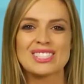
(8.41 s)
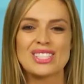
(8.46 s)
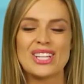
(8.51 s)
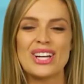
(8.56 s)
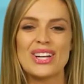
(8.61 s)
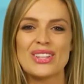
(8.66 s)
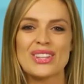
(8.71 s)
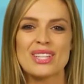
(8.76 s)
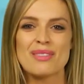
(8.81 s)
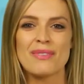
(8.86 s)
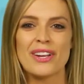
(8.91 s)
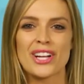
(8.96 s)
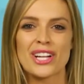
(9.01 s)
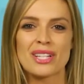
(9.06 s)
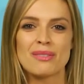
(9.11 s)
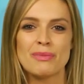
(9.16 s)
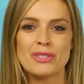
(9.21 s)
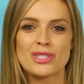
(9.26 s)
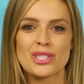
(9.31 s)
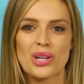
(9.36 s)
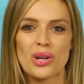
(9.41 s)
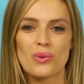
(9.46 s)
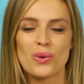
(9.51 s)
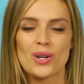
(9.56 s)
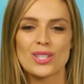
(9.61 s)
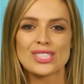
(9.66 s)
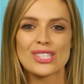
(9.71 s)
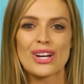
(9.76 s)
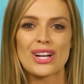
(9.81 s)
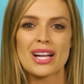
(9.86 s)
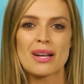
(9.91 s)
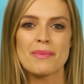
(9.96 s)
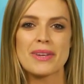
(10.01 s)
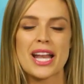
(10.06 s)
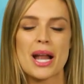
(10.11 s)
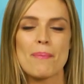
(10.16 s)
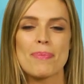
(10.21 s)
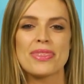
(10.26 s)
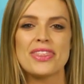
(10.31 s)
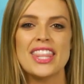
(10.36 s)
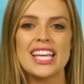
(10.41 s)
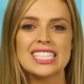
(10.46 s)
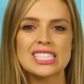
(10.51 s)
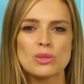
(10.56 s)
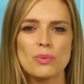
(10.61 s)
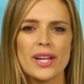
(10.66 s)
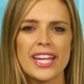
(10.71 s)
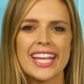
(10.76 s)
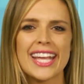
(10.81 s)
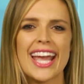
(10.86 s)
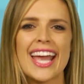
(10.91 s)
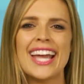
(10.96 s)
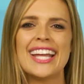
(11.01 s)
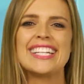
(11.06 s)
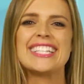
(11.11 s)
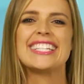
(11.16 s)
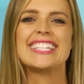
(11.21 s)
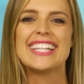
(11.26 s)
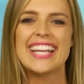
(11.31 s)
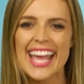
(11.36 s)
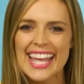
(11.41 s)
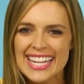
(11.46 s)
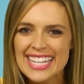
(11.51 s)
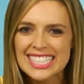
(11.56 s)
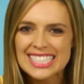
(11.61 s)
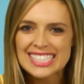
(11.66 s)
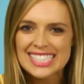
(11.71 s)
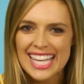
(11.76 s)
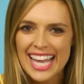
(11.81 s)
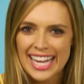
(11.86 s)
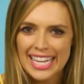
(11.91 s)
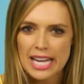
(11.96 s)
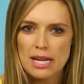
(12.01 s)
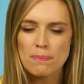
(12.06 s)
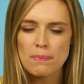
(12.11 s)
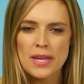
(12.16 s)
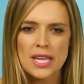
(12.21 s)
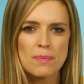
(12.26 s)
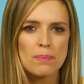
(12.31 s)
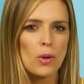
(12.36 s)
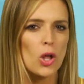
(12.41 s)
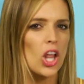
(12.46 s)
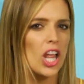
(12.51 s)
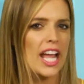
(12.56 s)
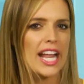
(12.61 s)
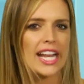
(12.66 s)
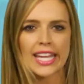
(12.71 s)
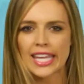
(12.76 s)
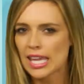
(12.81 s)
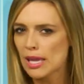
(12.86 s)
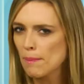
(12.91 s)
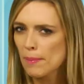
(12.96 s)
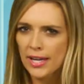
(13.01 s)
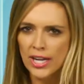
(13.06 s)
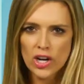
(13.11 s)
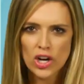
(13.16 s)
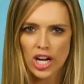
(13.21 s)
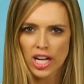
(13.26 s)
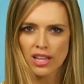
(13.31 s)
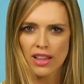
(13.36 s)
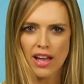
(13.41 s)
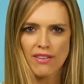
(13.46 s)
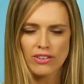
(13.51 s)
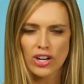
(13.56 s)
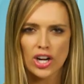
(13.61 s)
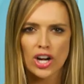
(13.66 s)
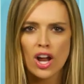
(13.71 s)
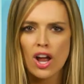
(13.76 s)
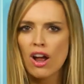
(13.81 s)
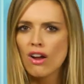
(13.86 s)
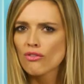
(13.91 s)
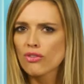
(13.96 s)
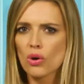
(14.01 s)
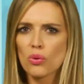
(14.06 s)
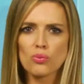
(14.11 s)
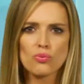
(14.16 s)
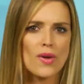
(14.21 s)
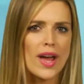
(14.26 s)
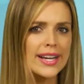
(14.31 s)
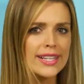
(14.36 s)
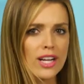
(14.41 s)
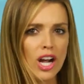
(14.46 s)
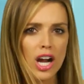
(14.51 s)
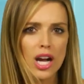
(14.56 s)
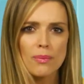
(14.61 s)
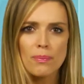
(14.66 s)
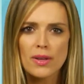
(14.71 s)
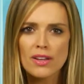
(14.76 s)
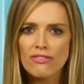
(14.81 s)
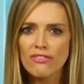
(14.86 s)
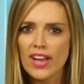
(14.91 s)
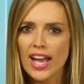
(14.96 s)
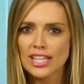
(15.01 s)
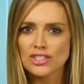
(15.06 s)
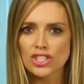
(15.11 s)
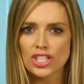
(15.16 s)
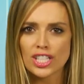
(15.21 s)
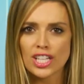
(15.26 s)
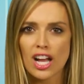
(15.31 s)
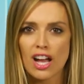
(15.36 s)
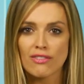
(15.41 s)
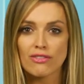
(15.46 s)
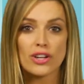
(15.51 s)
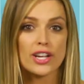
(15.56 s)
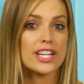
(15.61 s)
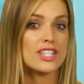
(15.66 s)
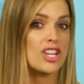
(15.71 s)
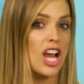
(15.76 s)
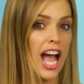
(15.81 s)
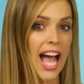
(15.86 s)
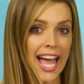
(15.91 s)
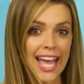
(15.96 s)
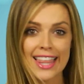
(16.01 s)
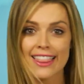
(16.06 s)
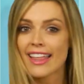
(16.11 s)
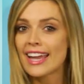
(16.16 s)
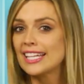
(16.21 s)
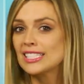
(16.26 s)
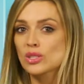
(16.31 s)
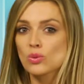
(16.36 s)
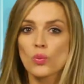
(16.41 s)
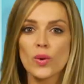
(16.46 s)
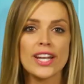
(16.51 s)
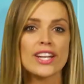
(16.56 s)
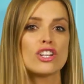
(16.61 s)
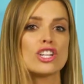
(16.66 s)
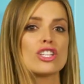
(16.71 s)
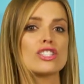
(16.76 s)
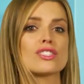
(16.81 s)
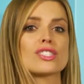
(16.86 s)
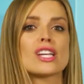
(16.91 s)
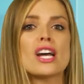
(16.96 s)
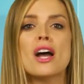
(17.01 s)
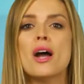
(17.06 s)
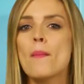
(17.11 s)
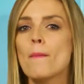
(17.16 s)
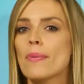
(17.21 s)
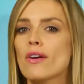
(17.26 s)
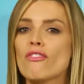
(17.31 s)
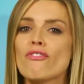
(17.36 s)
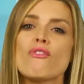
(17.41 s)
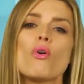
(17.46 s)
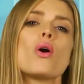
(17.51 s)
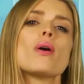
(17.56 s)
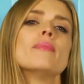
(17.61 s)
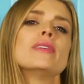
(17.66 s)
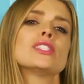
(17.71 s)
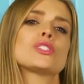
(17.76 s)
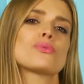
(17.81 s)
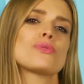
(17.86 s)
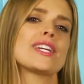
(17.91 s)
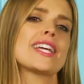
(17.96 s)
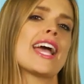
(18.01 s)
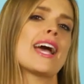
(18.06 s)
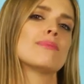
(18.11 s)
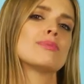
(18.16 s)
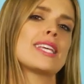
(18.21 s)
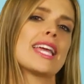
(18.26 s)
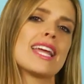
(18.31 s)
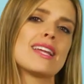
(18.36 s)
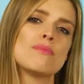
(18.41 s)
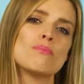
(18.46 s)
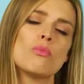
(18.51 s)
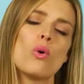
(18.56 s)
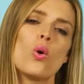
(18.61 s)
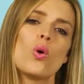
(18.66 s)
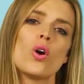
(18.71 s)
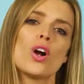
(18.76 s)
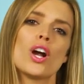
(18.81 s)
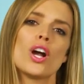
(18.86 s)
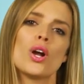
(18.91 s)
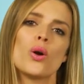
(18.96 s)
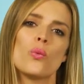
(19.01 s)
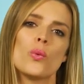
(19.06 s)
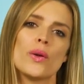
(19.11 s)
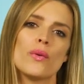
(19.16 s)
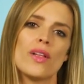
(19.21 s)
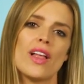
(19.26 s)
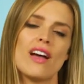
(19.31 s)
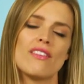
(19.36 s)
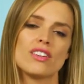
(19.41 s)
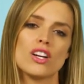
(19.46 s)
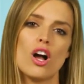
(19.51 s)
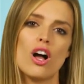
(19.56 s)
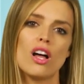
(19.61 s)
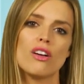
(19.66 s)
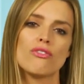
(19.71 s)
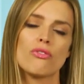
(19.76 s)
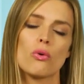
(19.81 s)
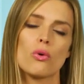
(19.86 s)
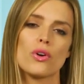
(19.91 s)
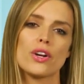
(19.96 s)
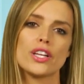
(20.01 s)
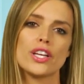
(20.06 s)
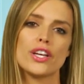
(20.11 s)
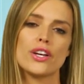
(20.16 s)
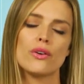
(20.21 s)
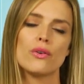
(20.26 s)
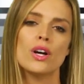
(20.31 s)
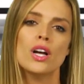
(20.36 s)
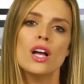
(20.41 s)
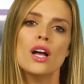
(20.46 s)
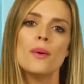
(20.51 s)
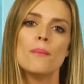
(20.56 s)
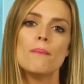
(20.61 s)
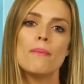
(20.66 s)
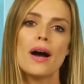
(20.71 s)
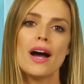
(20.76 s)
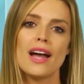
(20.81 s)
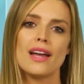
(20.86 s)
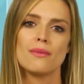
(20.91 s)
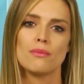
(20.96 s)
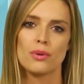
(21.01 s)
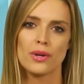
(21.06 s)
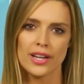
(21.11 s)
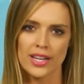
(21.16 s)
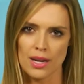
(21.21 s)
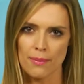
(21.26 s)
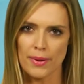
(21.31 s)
so the American Music Awards are coming up this weekend. Get excited, people, and keep it here at Clevver for red carpet fashion coverage, highlights, winners, performance recaps, and more. We will have it all for you. But bringing